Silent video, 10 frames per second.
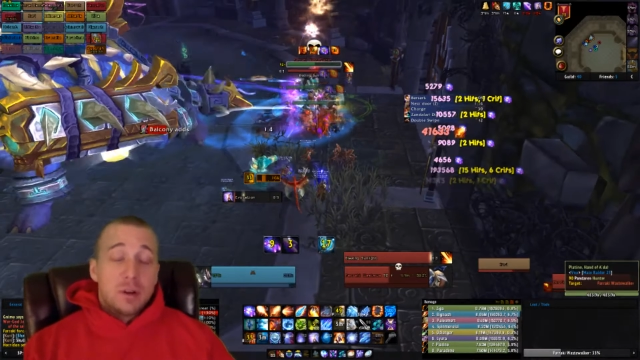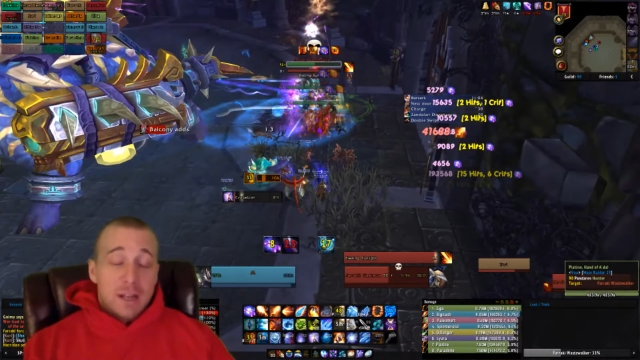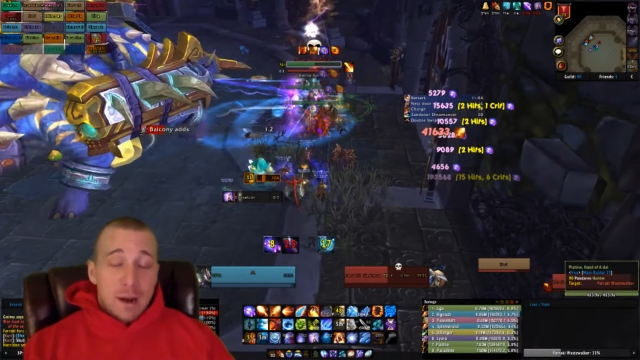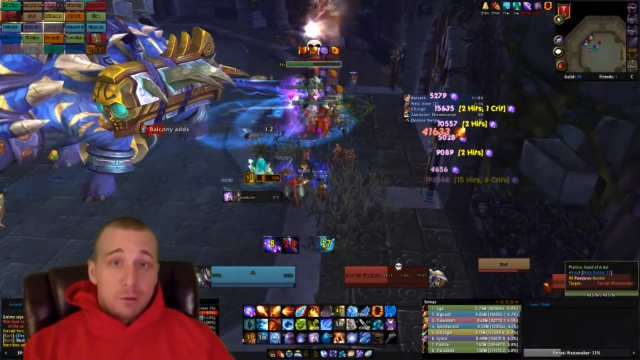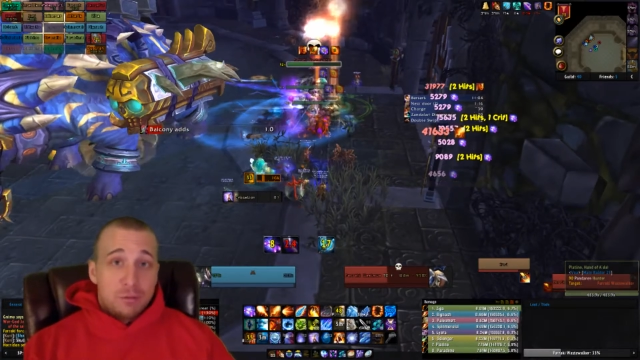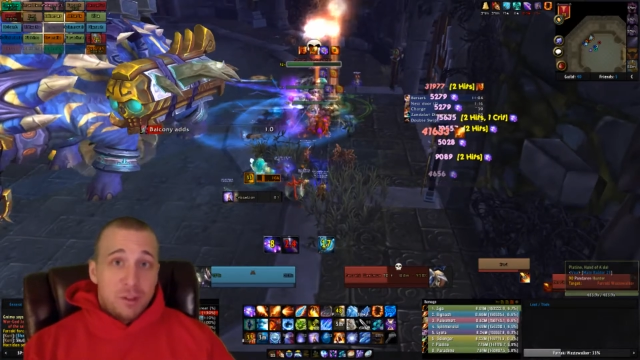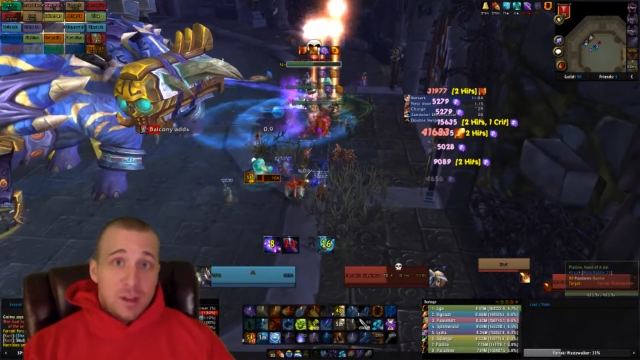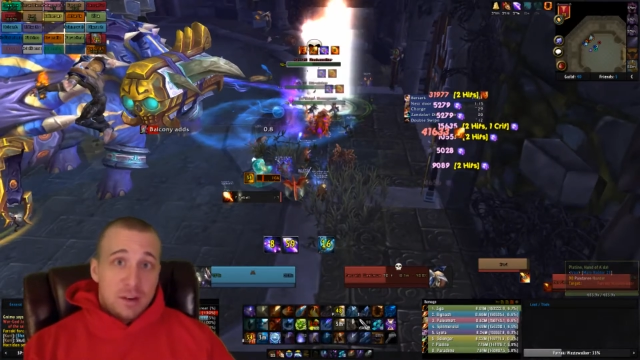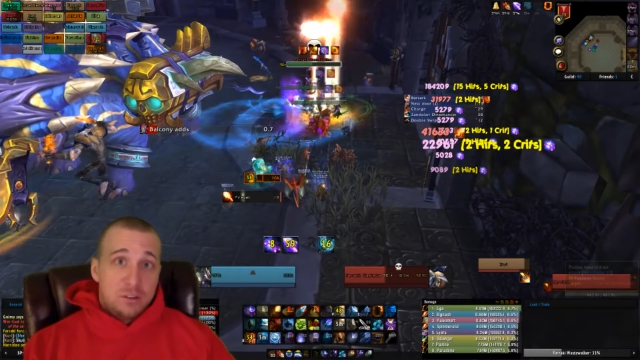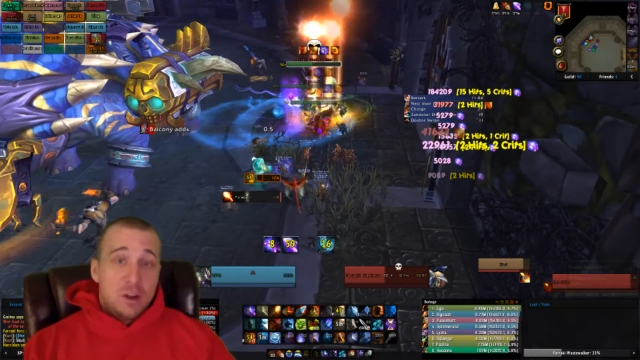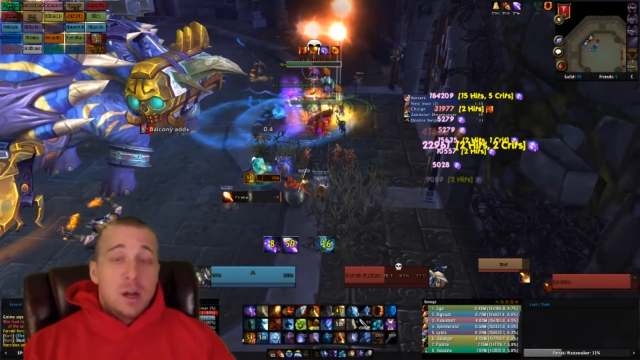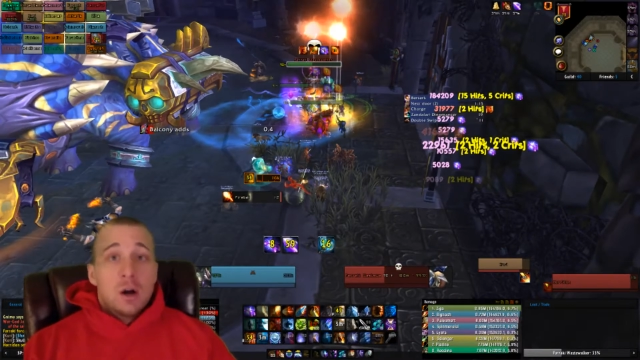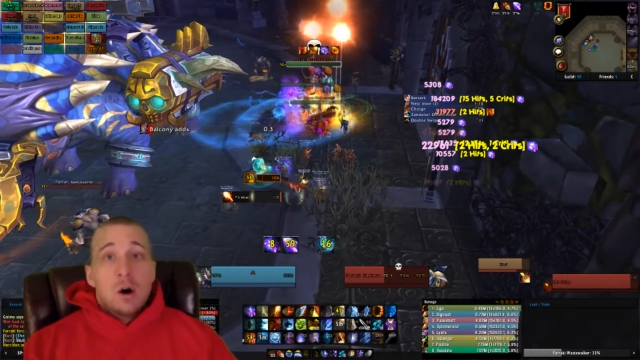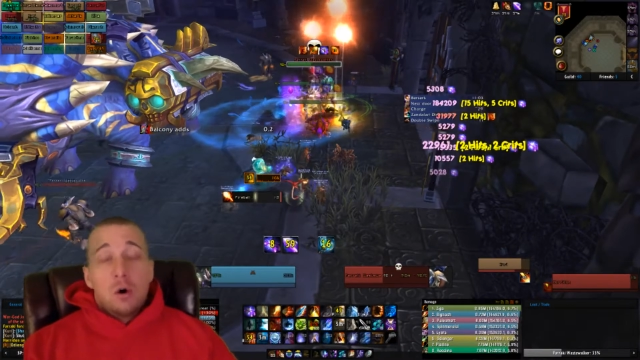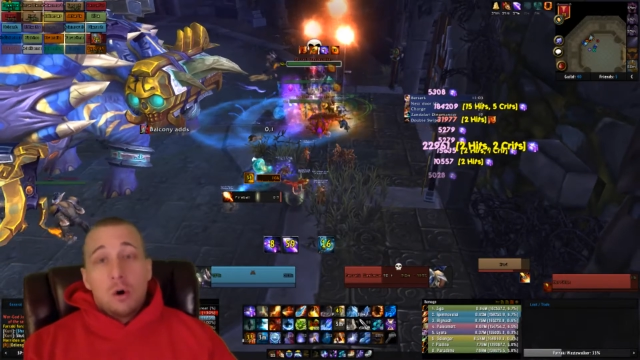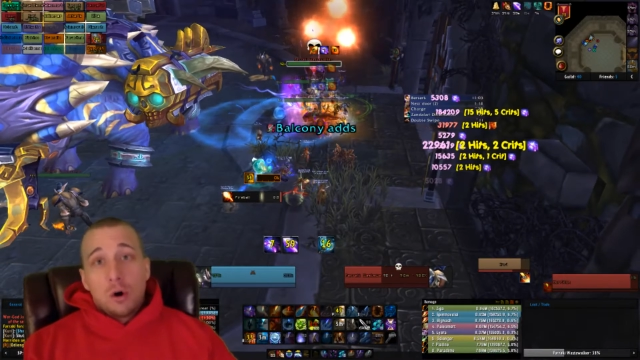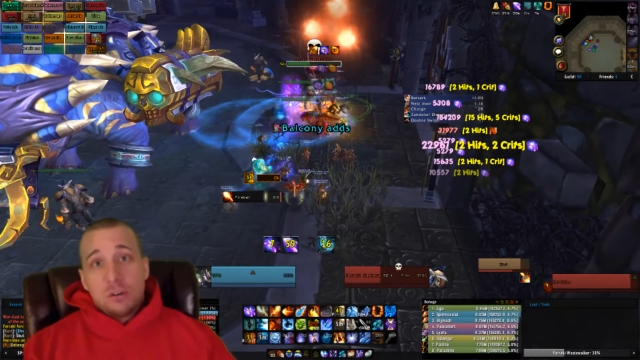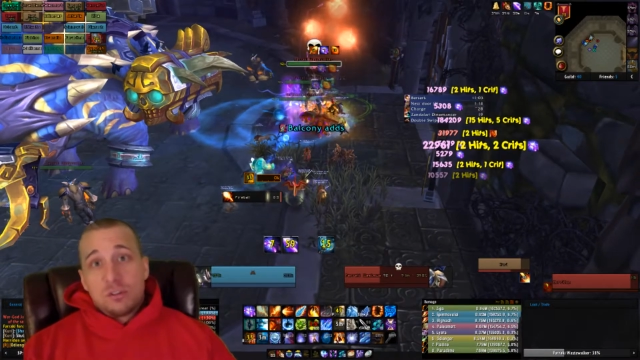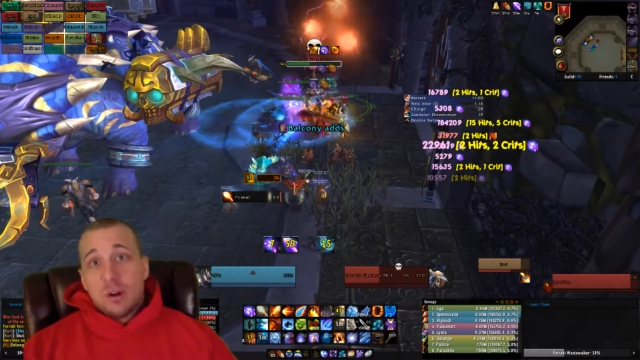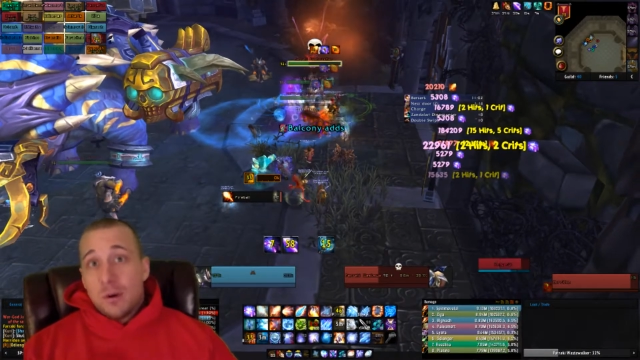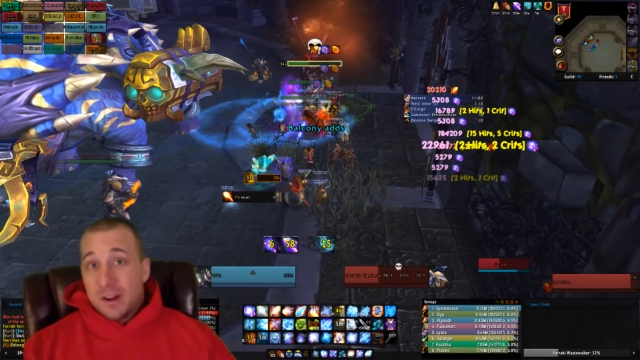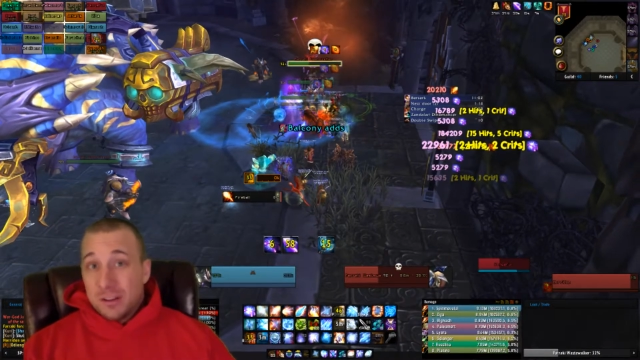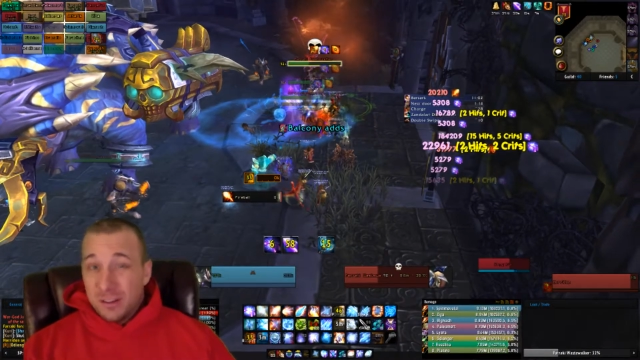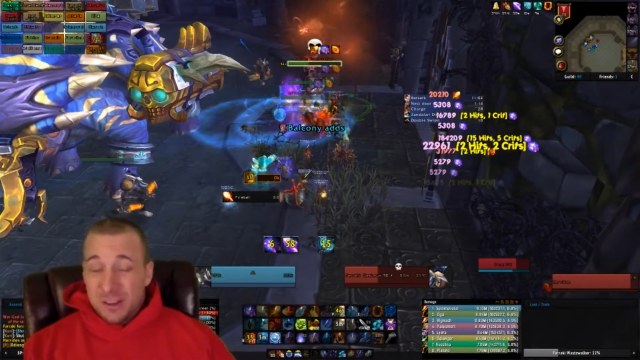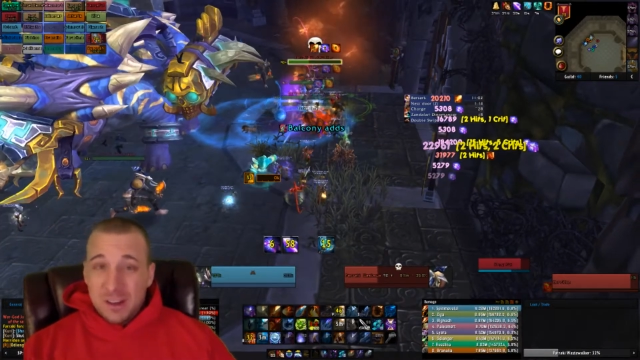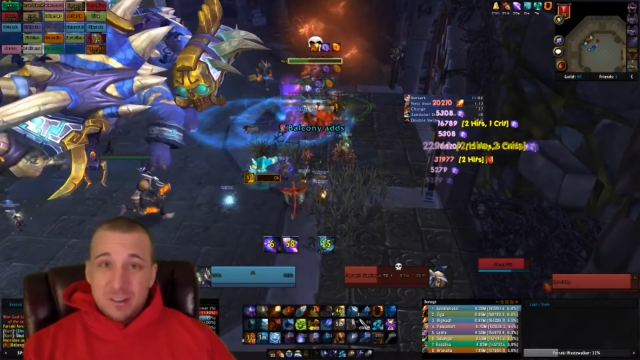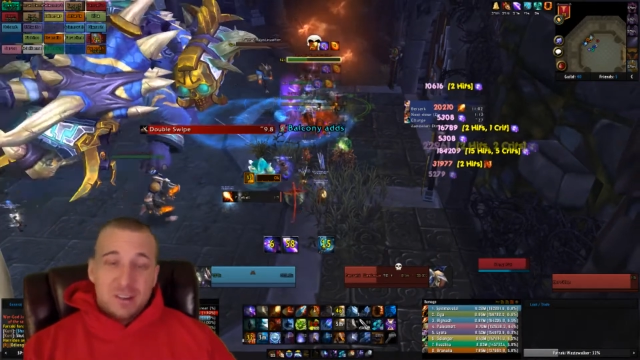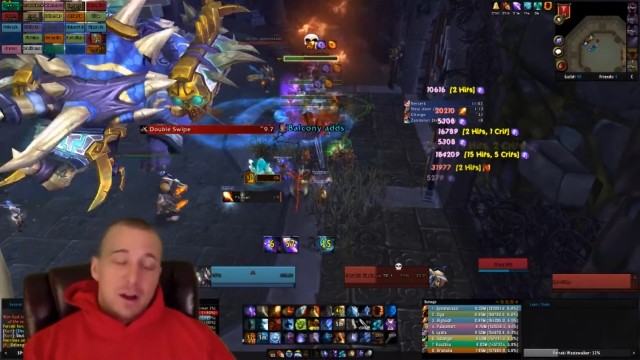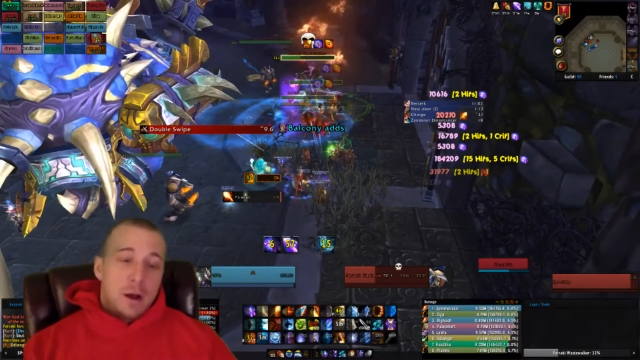to get out of things, or slow on other things,